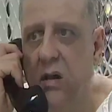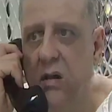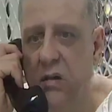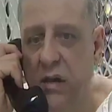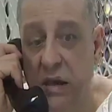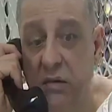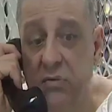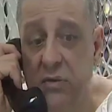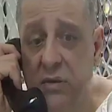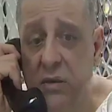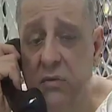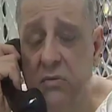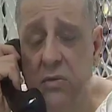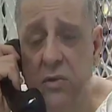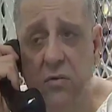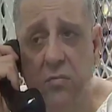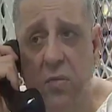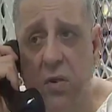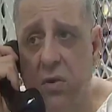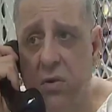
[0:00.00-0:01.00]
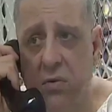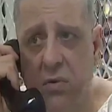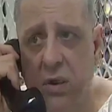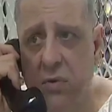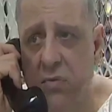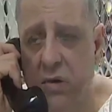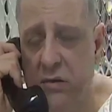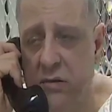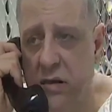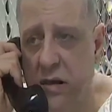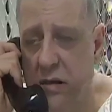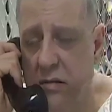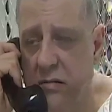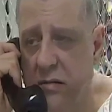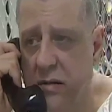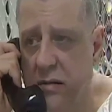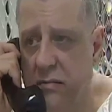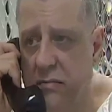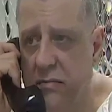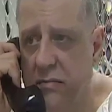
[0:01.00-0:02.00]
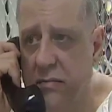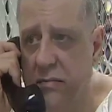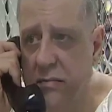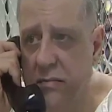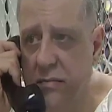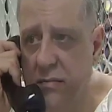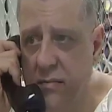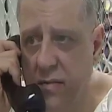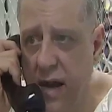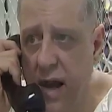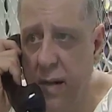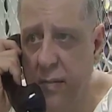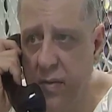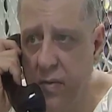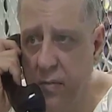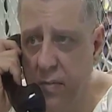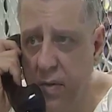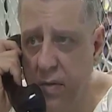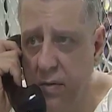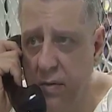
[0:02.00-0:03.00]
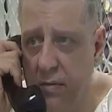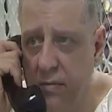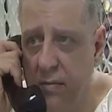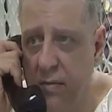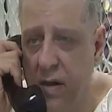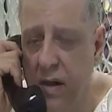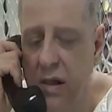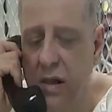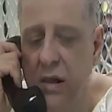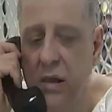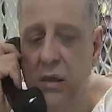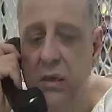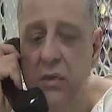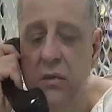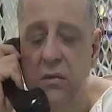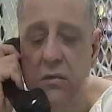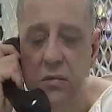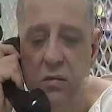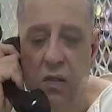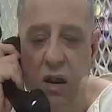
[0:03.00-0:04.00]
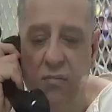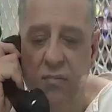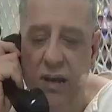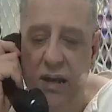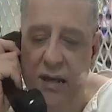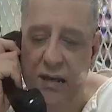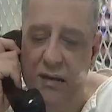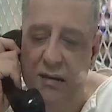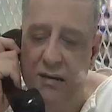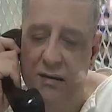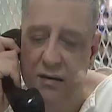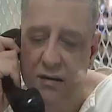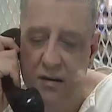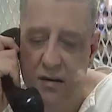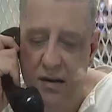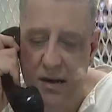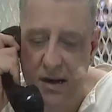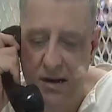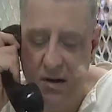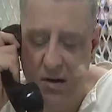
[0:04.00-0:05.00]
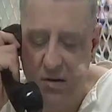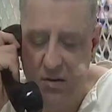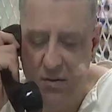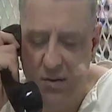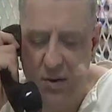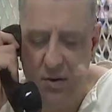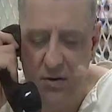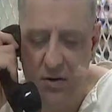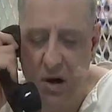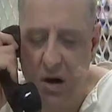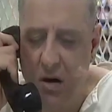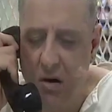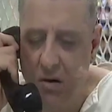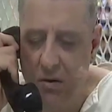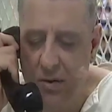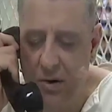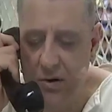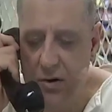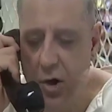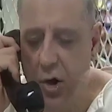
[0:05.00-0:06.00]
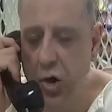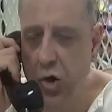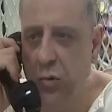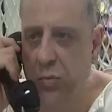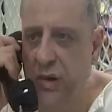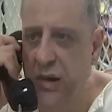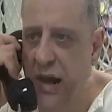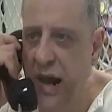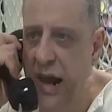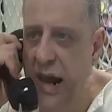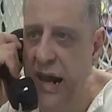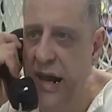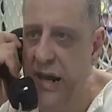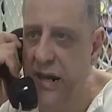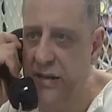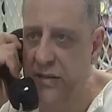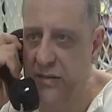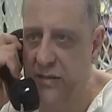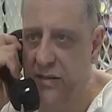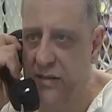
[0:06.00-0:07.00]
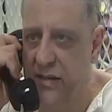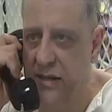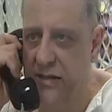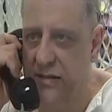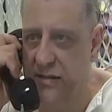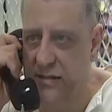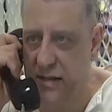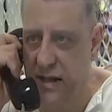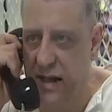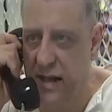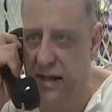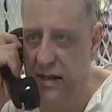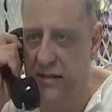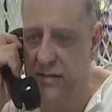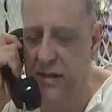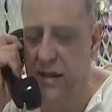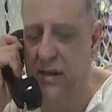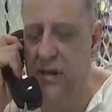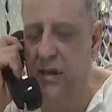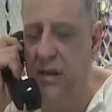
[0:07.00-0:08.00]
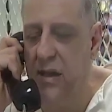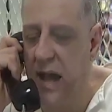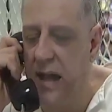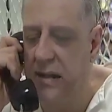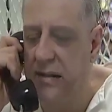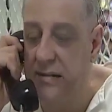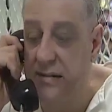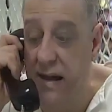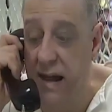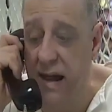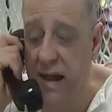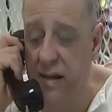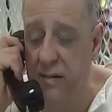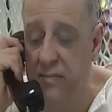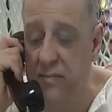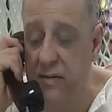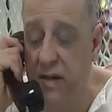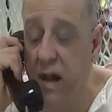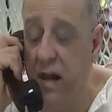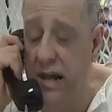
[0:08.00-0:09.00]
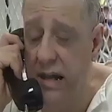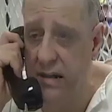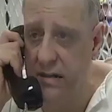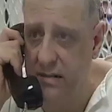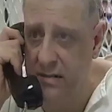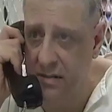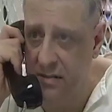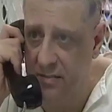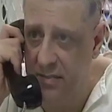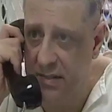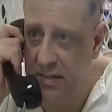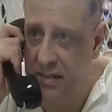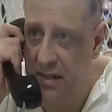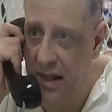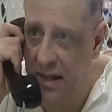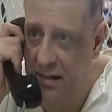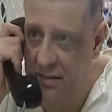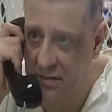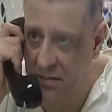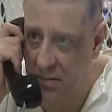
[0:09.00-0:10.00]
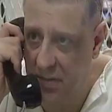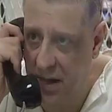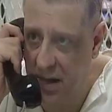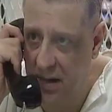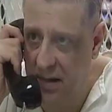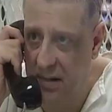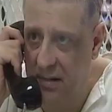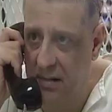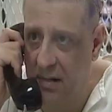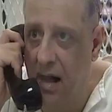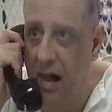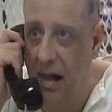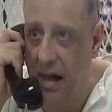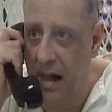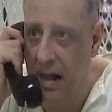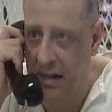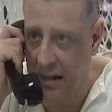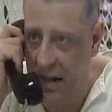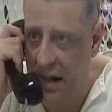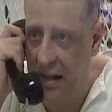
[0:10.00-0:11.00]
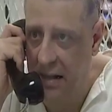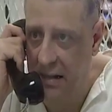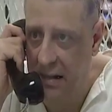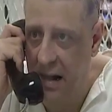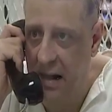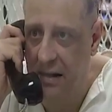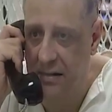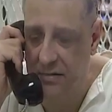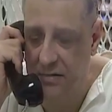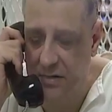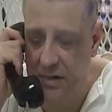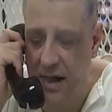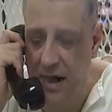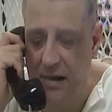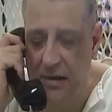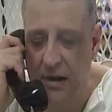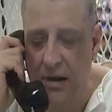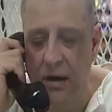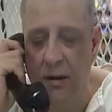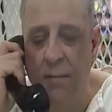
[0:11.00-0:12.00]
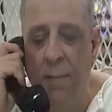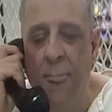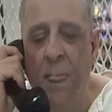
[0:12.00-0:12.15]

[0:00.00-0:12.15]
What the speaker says: He was guilty of murder. He wasn't guilty of capital murder. So I mean, you know, there's human hands in these things, and a lot of times innocent mistakes are made. I understand that,